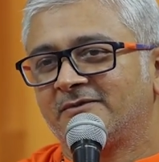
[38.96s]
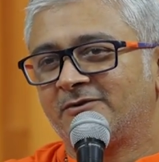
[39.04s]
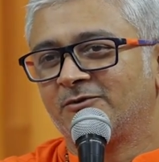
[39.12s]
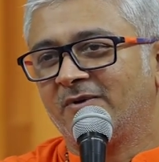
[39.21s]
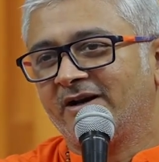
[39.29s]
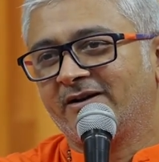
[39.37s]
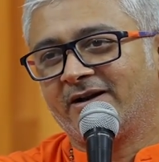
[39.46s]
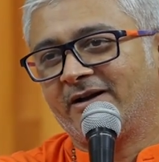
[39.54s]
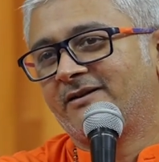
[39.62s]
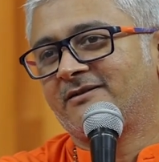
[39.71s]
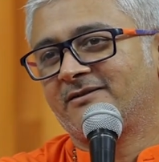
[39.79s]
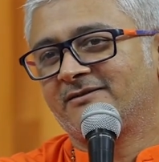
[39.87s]
To my
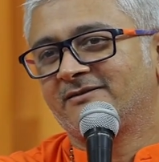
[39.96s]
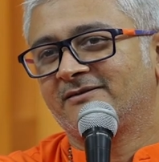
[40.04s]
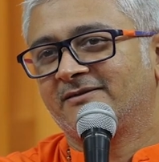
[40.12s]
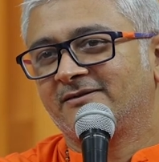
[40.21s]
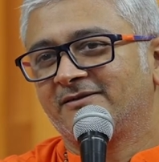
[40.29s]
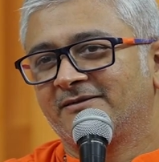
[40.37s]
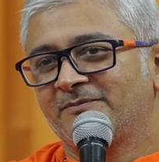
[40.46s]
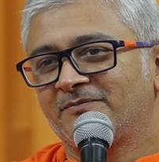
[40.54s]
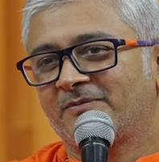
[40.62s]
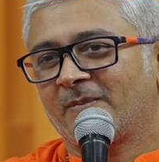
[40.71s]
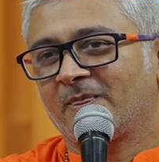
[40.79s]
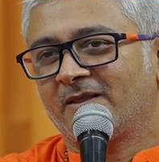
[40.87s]
right
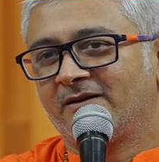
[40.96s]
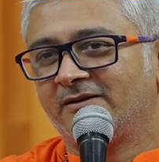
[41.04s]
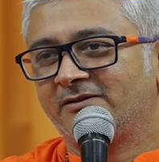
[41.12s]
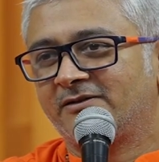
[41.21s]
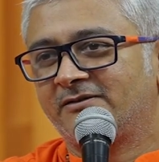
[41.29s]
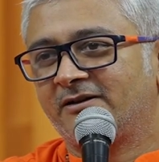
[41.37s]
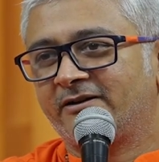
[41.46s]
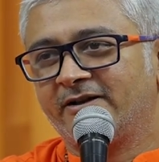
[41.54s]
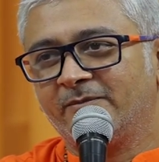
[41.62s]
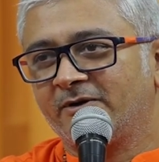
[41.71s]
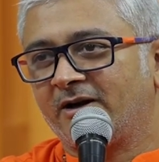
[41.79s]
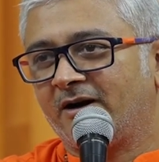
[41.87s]
is the
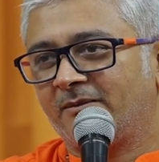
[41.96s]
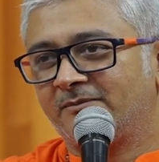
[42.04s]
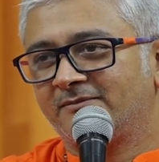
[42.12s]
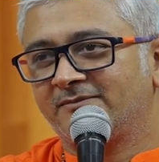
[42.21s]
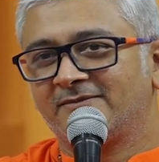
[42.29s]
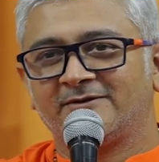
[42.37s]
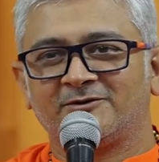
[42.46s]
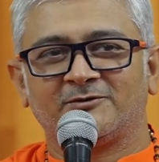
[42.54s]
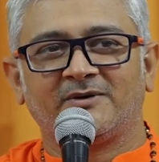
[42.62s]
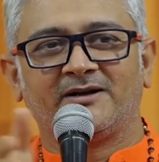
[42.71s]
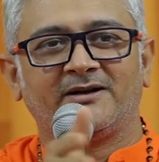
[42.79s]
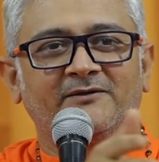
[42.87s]
team Ram, to
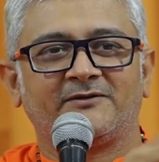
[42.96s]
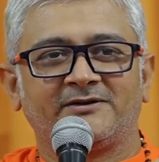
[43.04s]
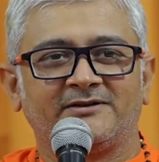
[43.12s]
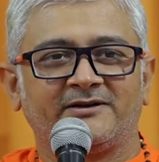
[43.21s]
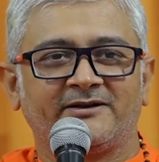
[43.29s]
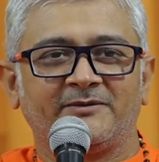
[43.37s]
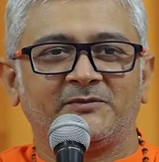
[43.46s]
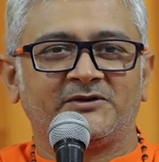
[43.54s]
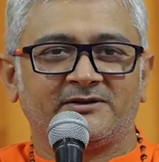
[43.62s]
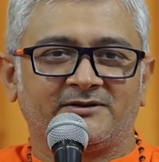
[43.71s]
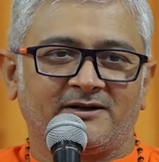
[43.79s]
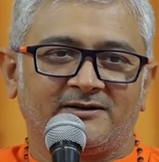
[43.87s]
my left is the team
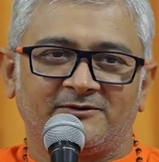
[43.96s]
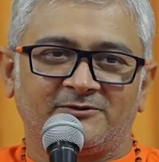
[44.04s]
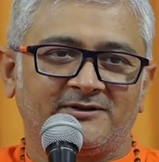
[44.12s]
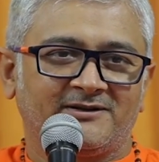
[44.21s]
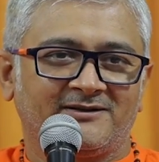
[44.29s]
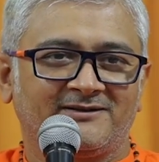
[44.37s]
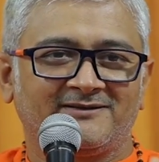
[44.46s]
Sita, okay?